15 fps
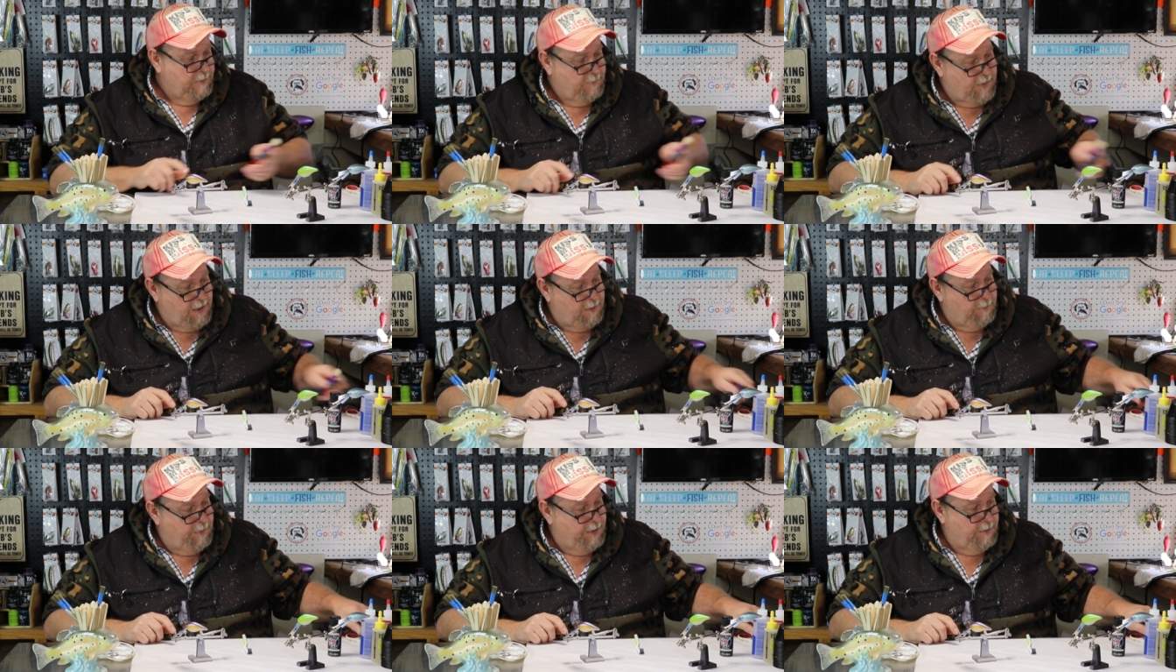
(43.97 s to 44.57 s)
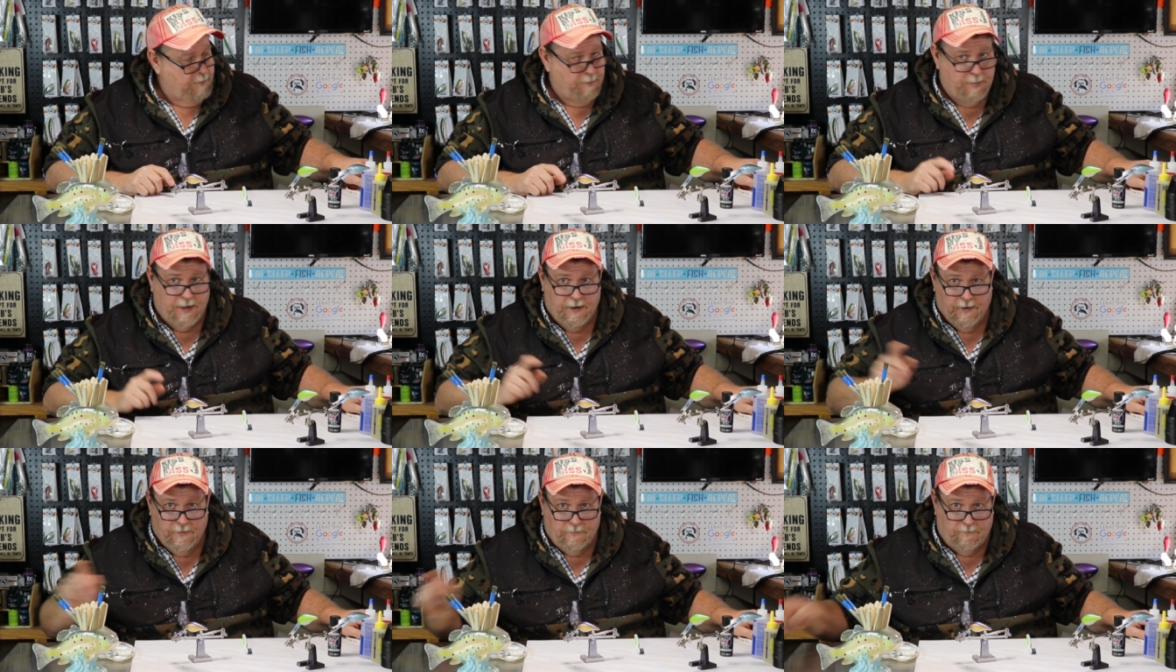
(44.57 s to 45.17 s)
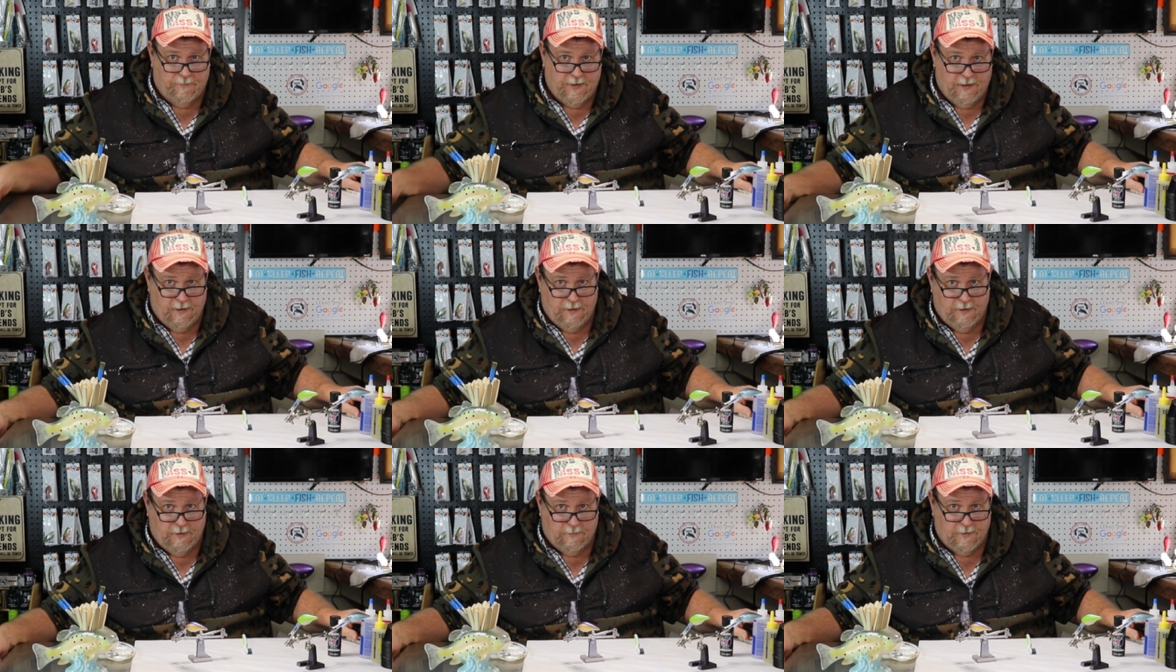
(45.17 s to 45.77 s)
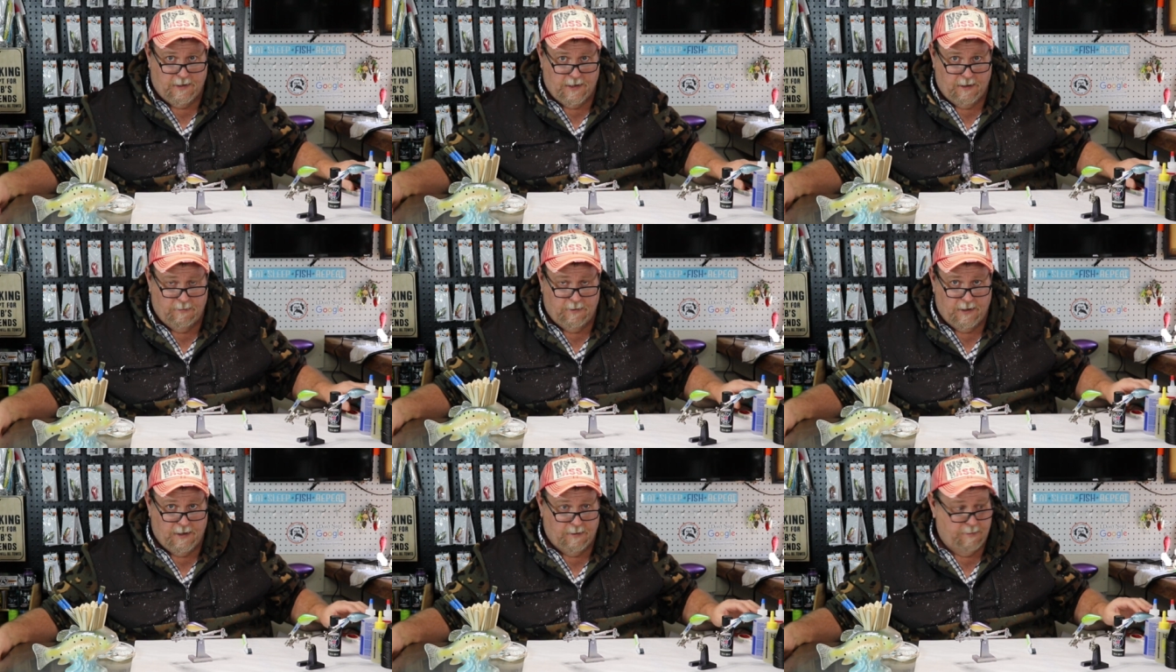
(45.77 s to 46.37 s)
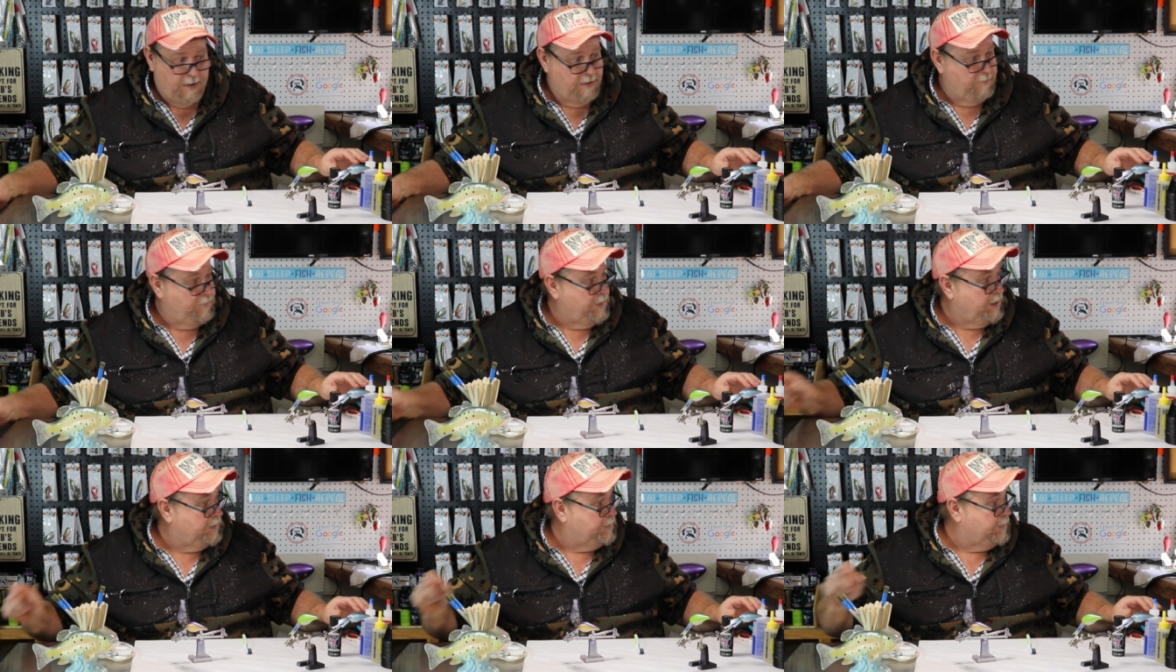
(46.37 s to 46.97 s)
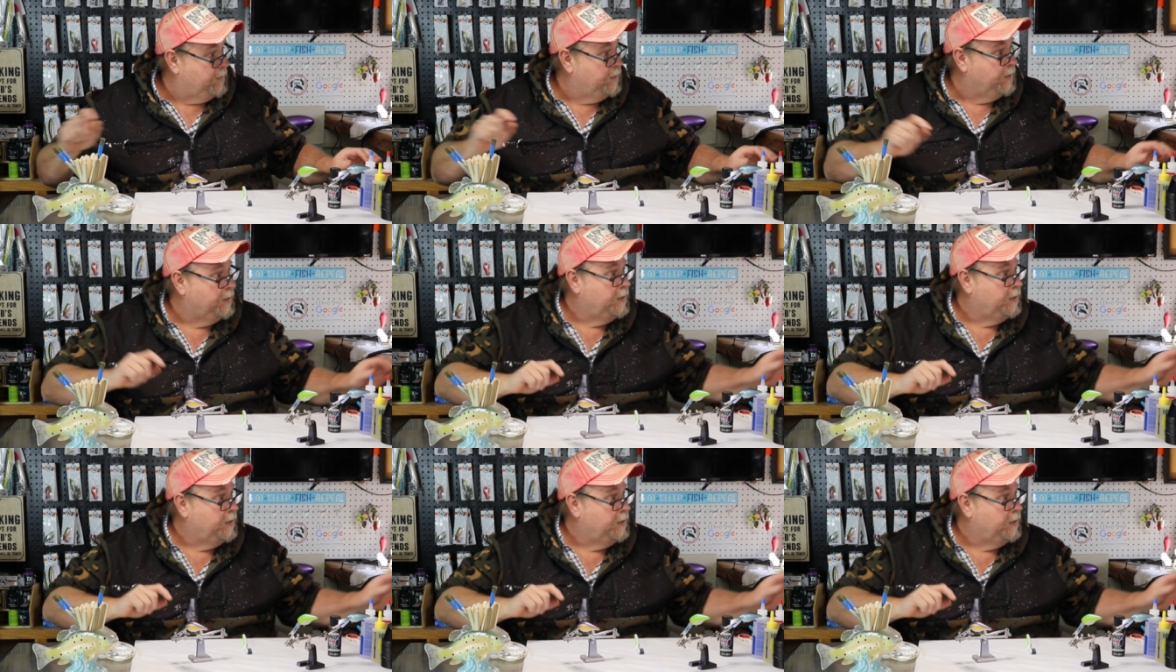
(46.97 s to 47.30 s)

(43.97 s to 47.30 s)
if that have been a beard feeling off the table I'd have been faster